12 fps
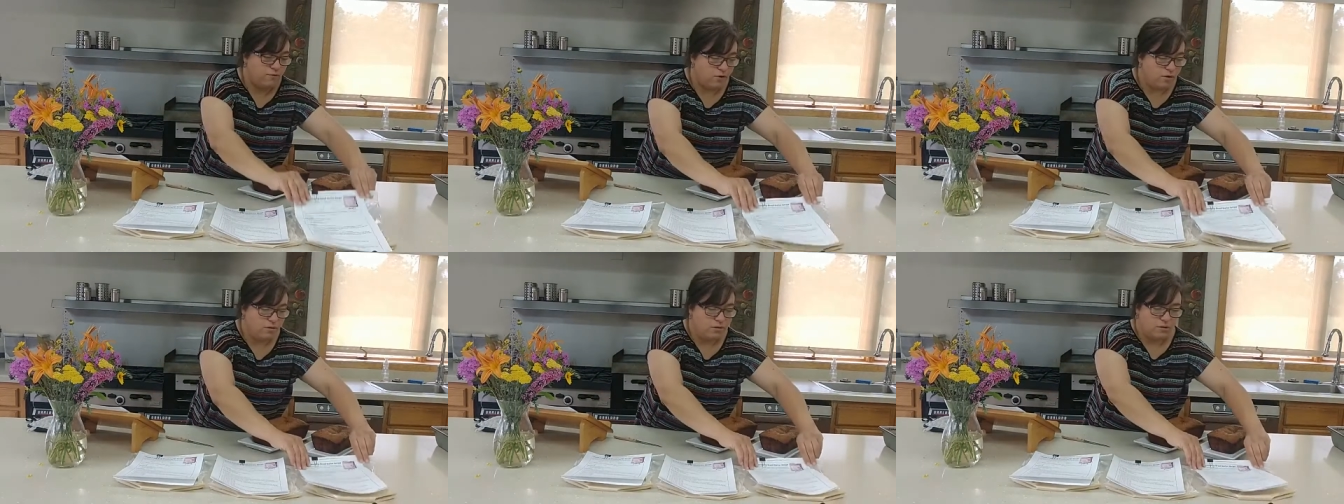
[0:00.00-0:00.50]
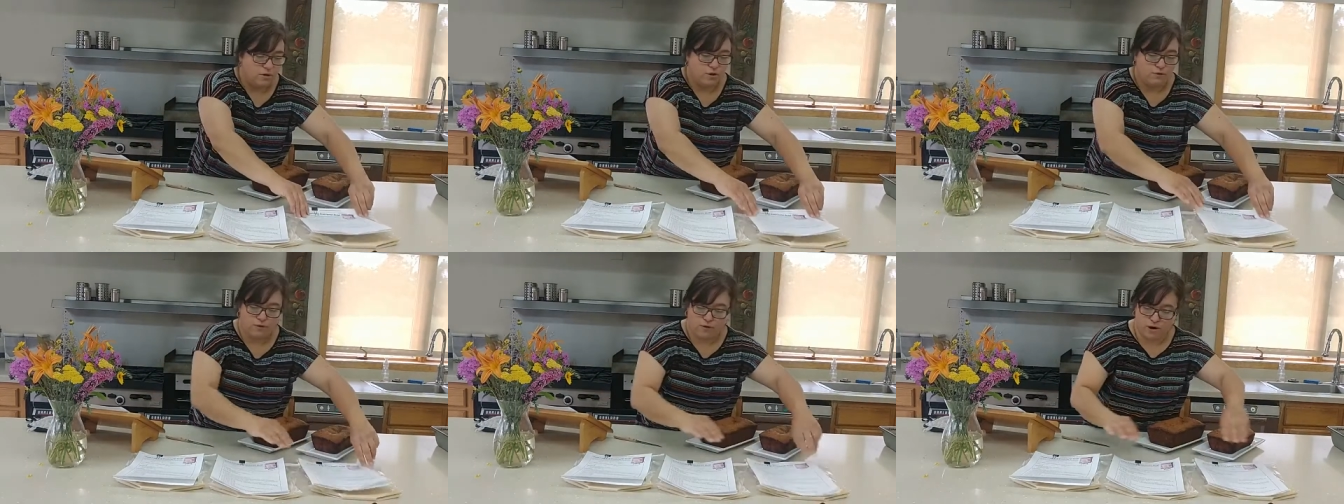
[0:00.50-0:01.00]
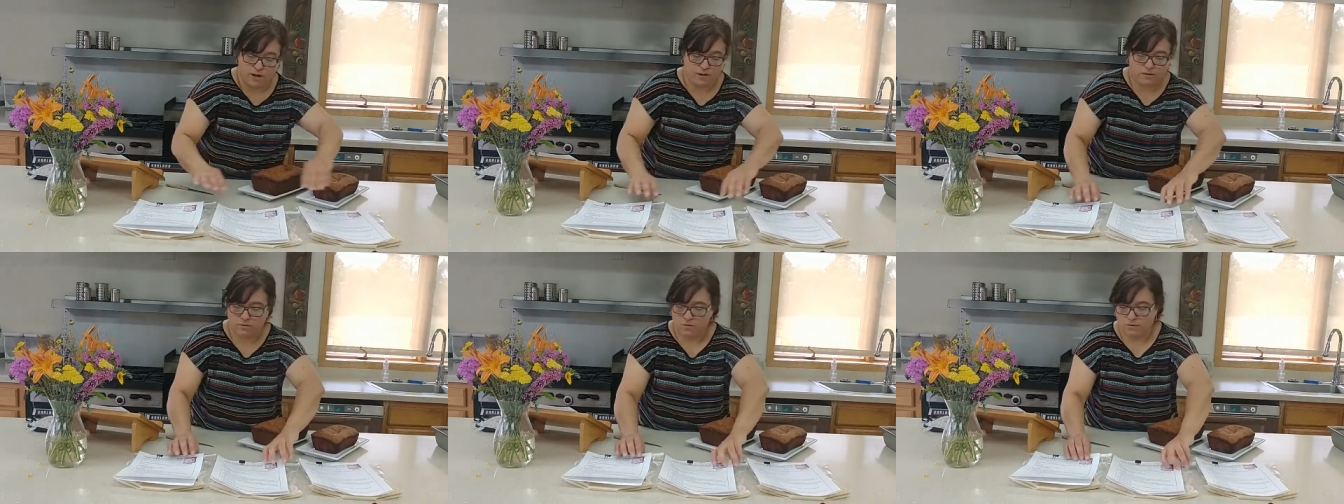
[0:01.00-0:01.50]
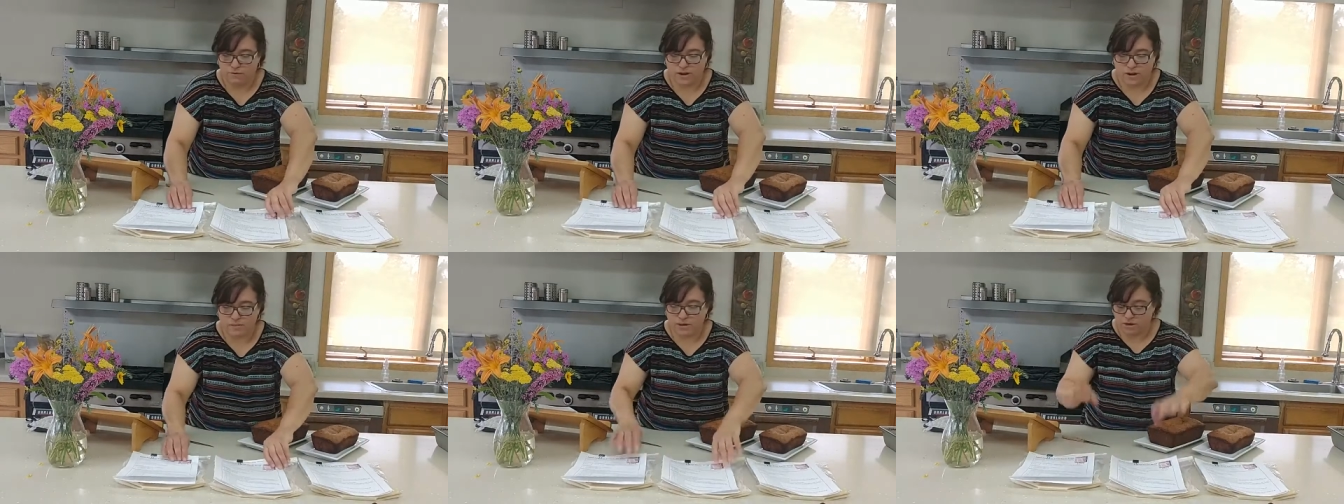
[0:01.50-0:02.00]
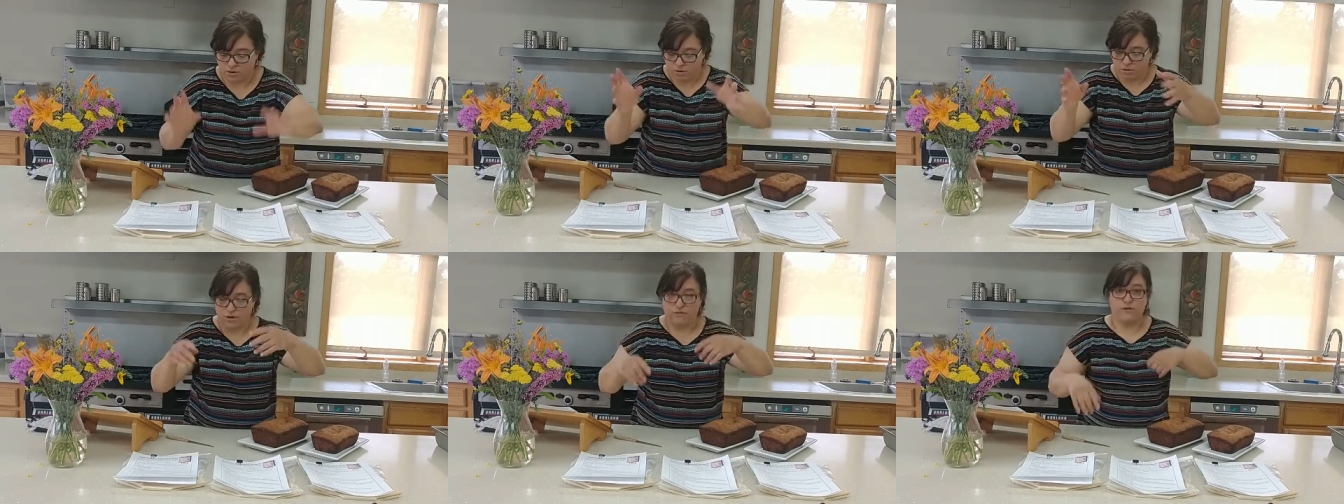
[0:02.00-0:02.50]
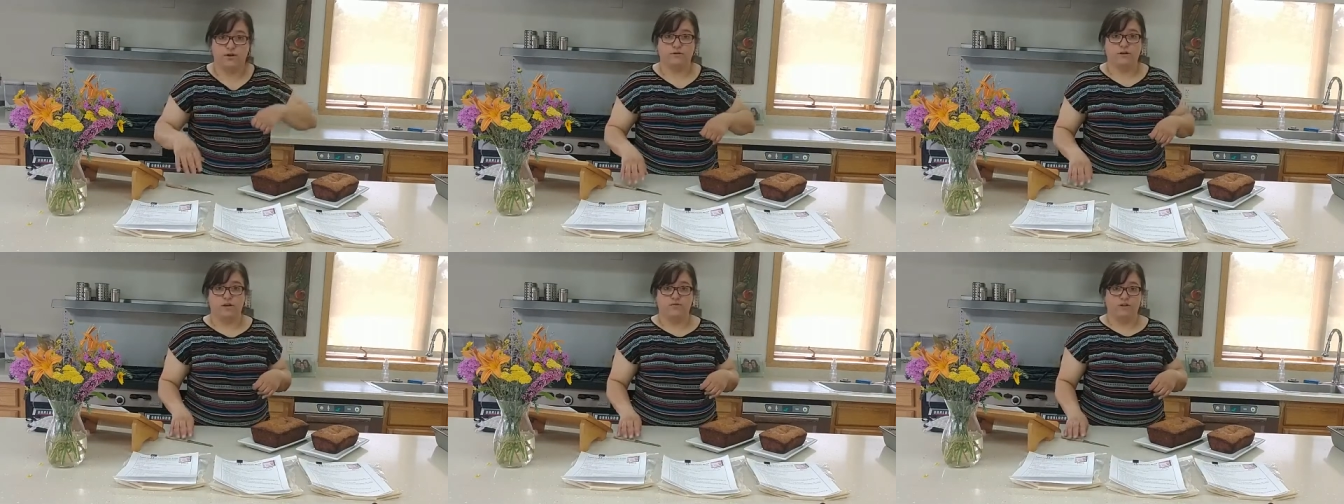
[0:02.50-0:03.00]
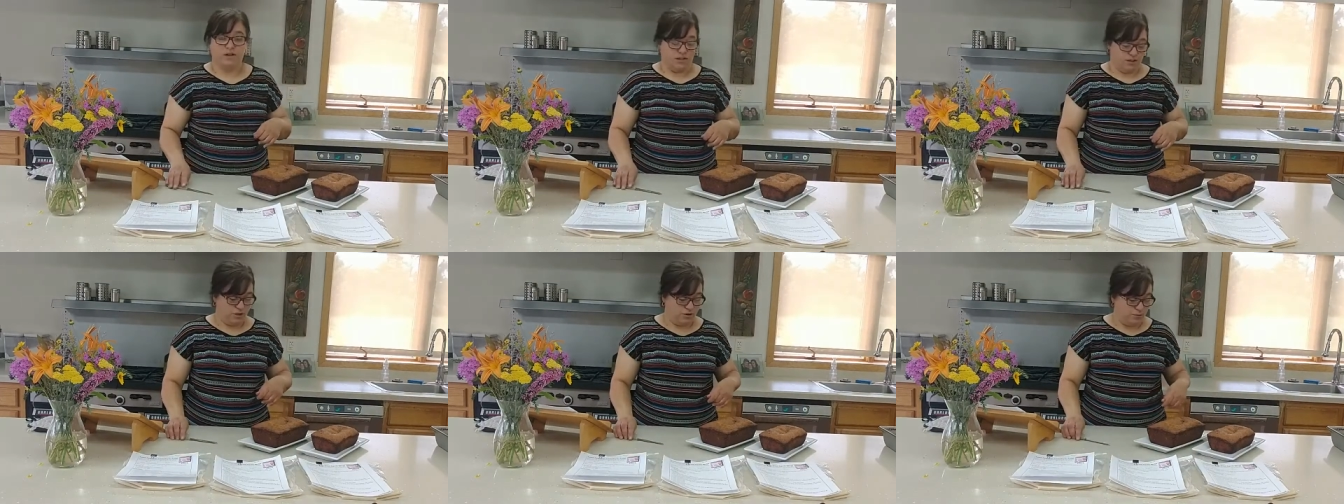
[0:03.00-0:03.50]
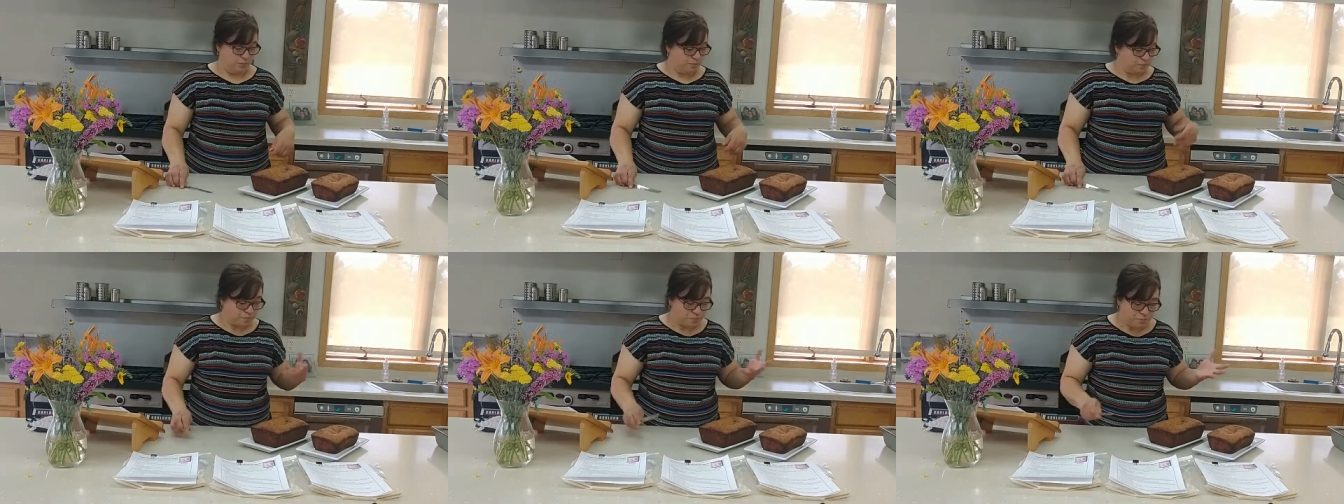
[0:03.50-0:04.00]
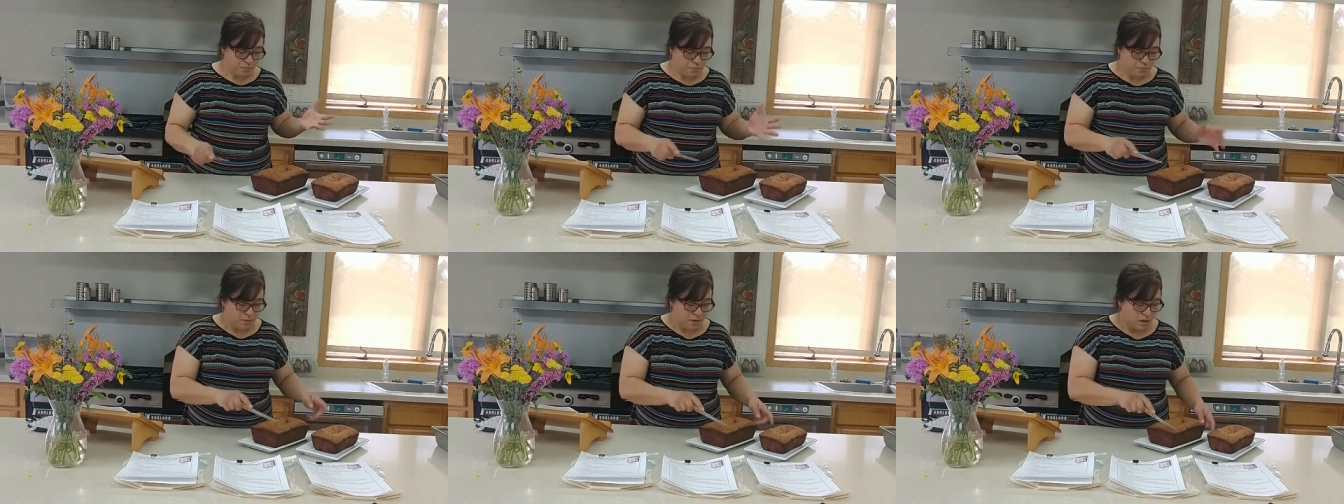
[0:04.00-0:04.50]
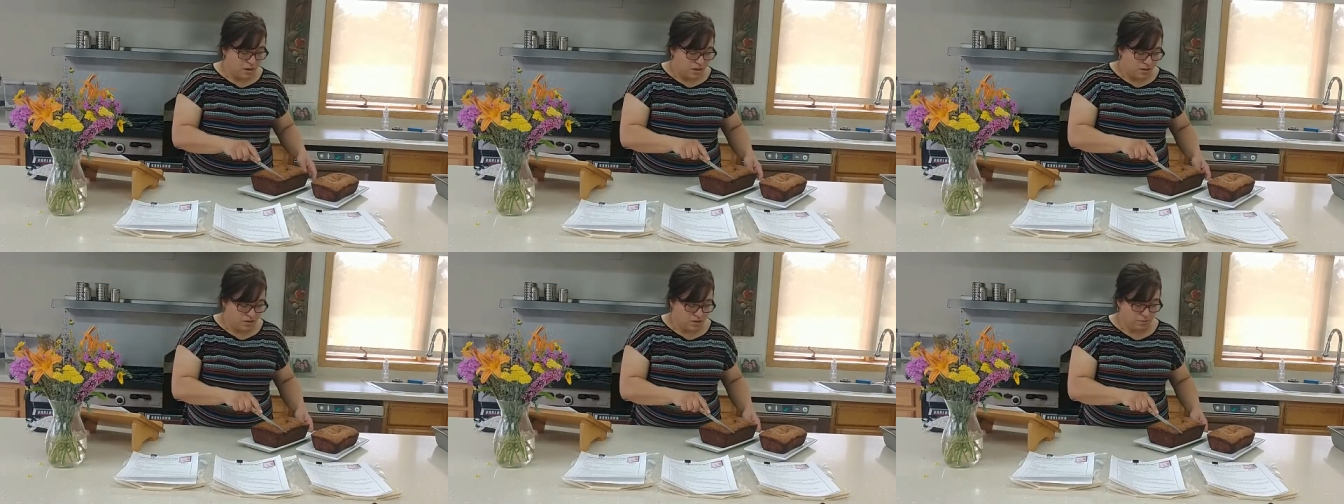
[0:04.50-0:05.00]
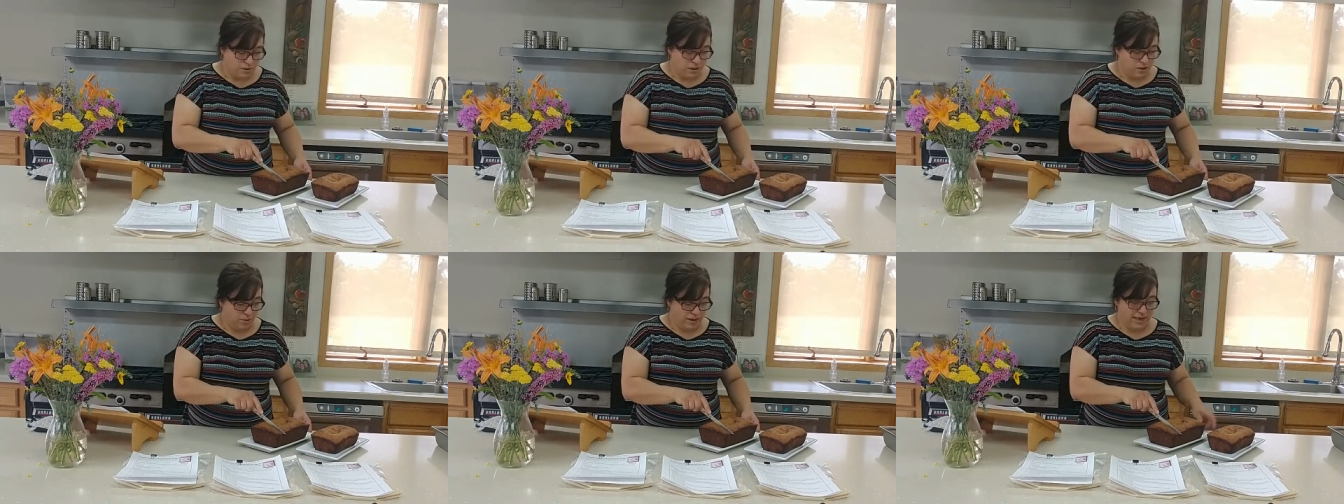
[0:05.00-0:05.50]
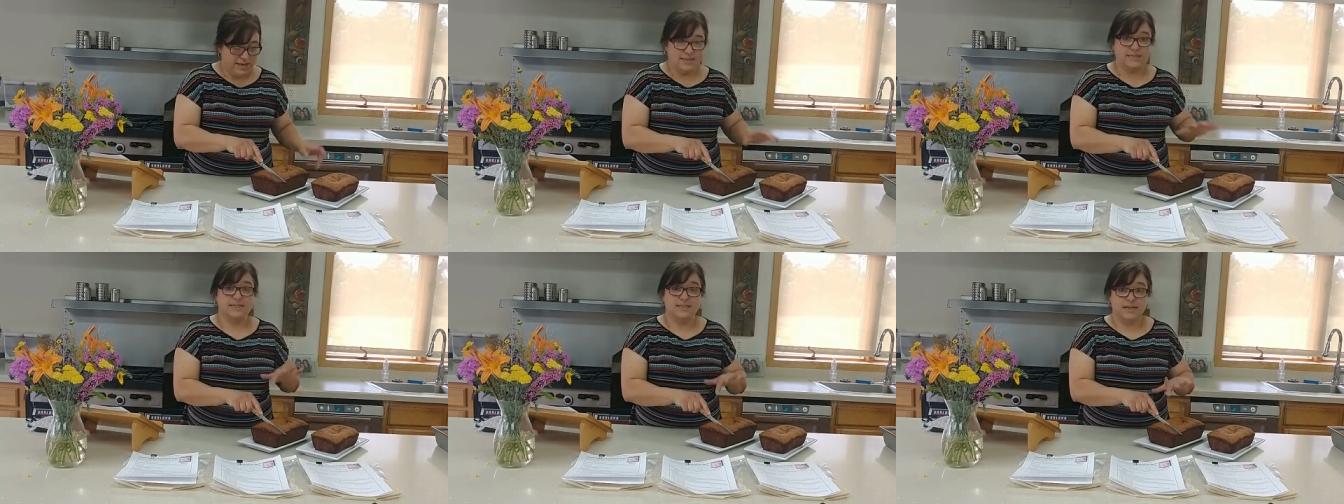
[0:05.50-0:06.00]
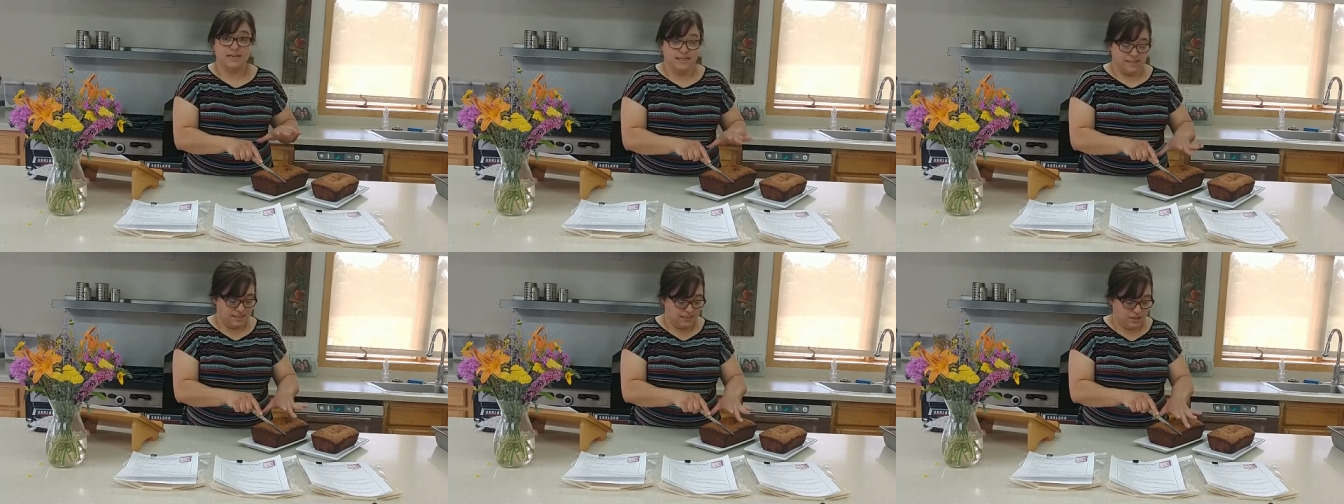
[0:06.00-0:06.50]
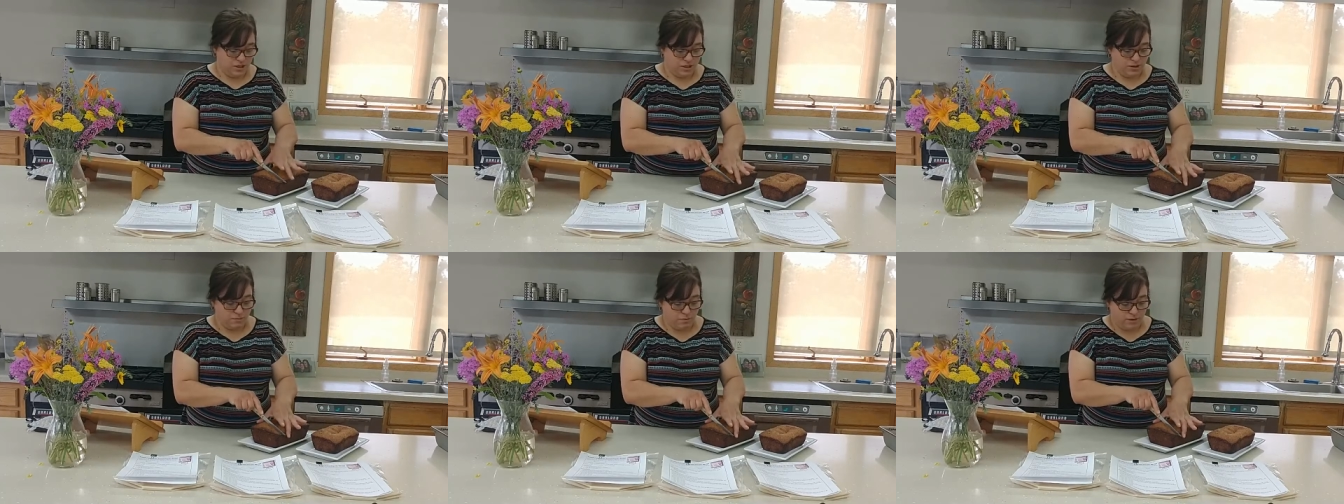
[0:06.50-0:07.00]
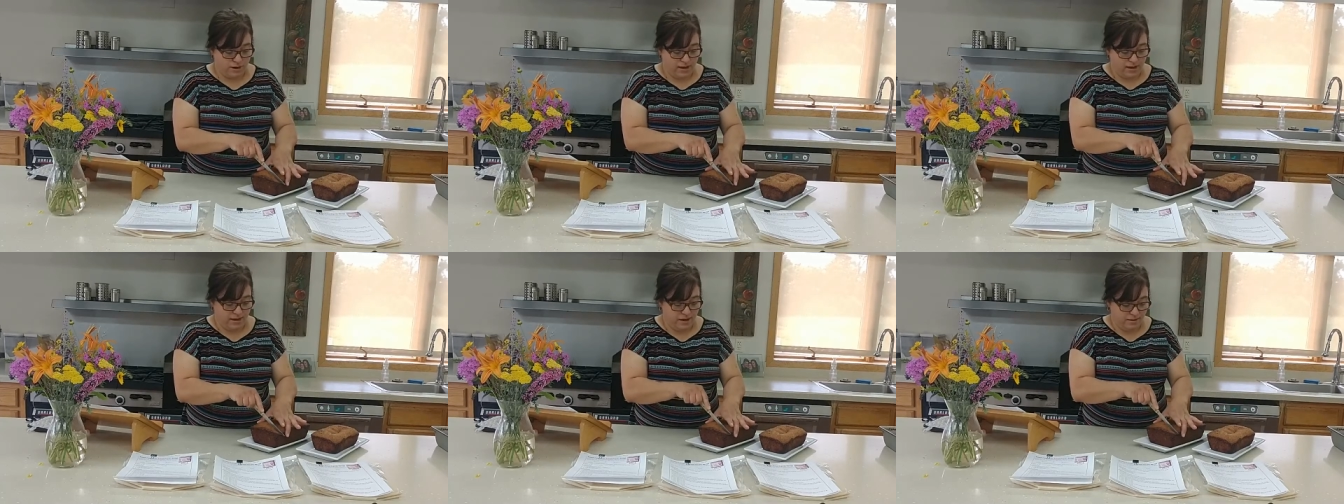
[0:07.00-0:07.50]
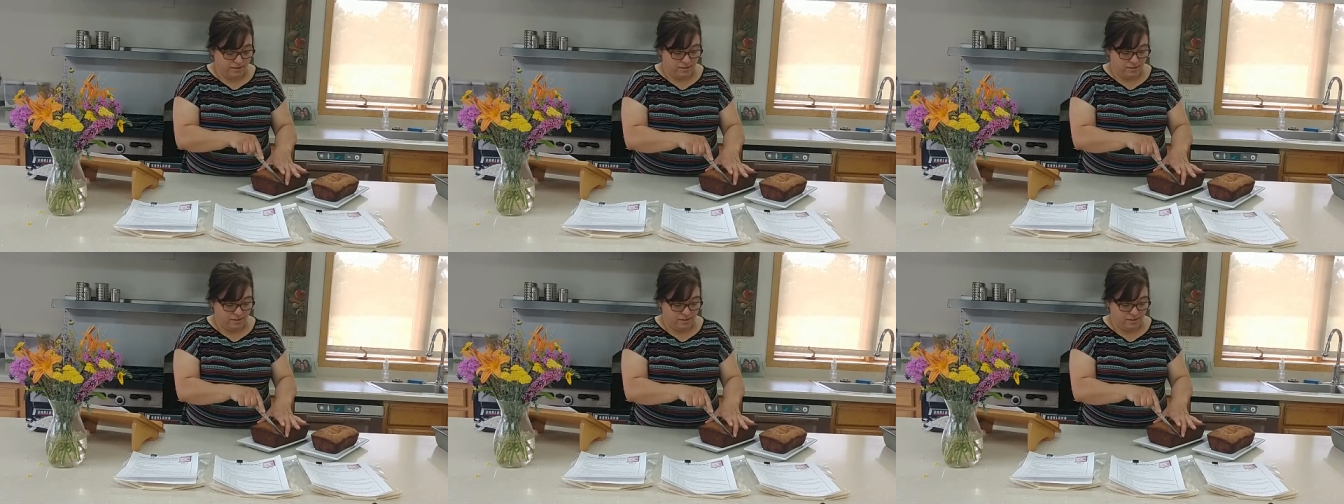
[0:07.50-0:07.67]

for your friend or family or whoever you're giving it to. So I'm going to go ahead and slice into the bread.